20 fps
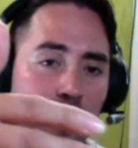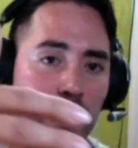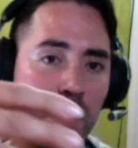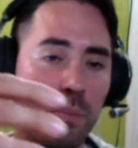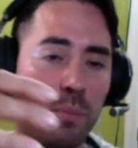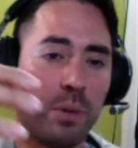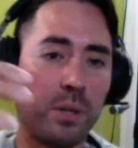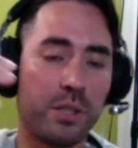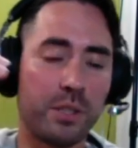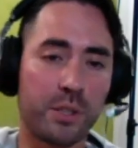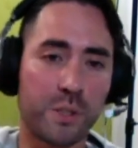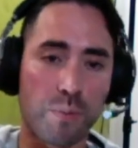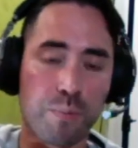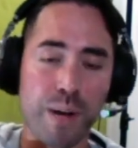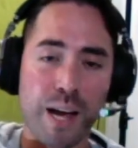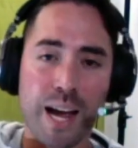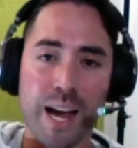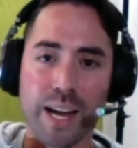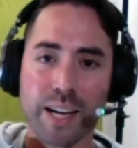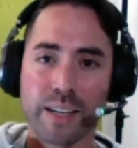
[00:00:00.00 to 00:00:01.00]
been pushed
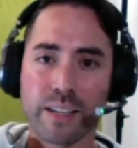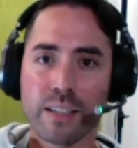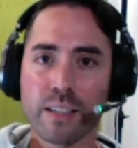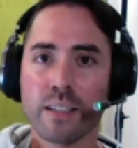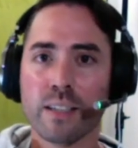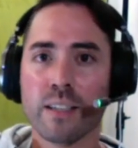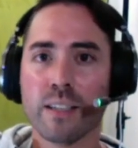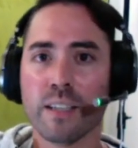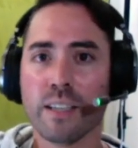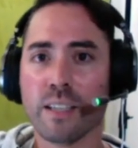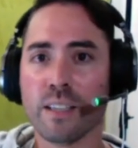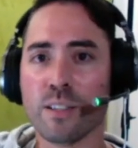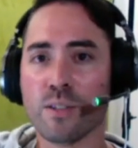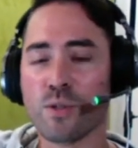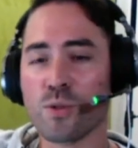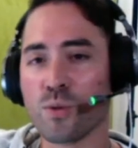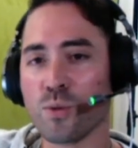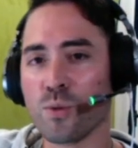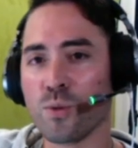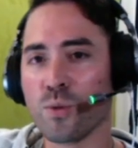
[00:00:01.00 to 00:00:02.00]
back
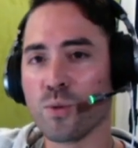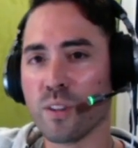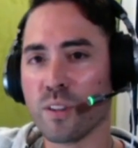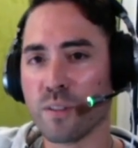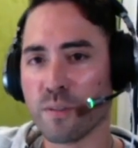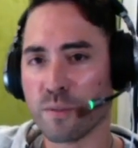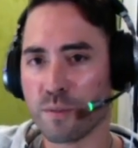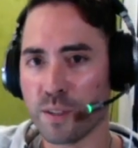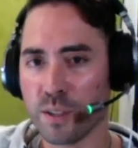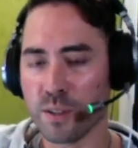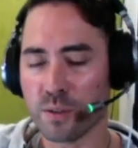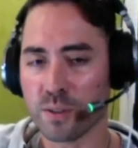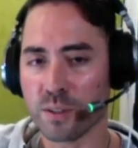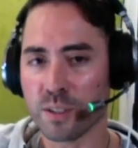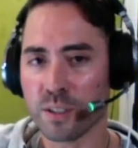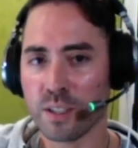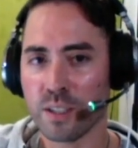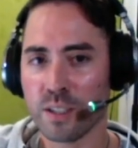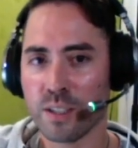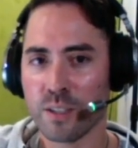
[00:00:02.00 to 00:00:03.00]
into the field,
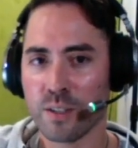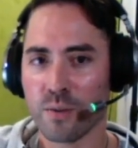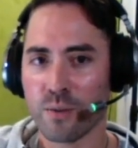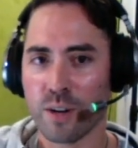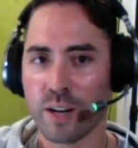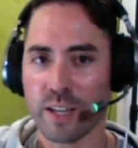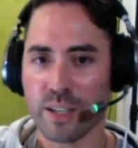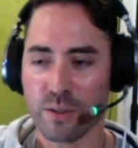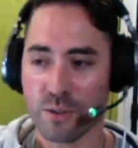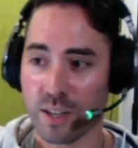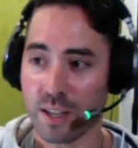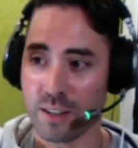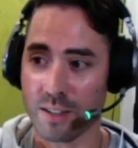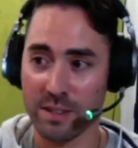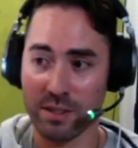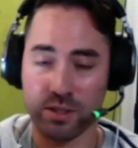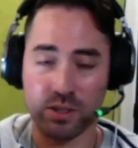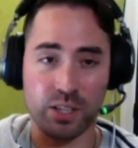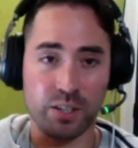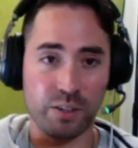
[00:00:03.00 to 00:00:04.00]
right? You got
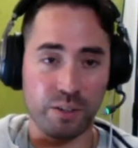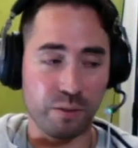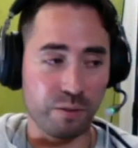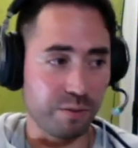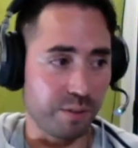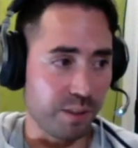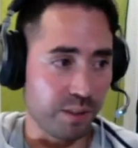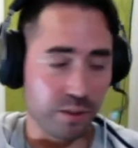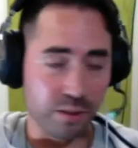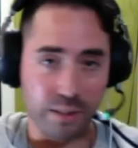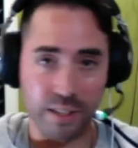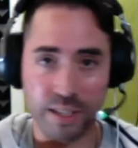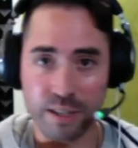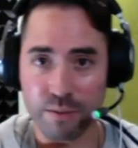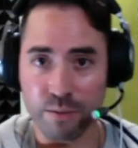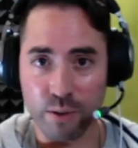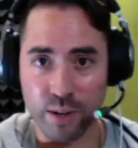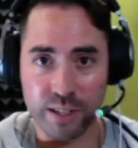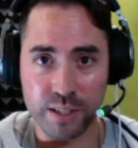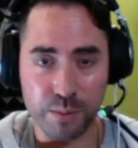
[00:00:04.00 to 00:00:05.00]
the stereo field,
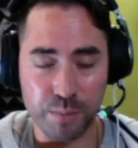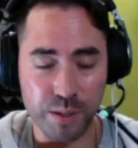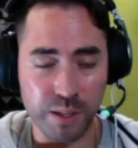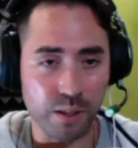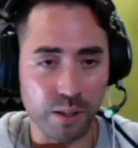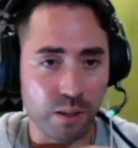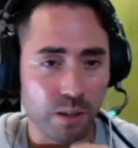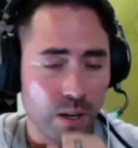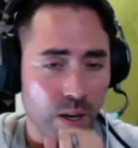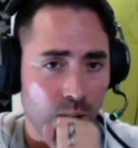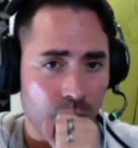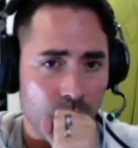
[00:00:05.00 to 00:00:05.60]
left, right speaker.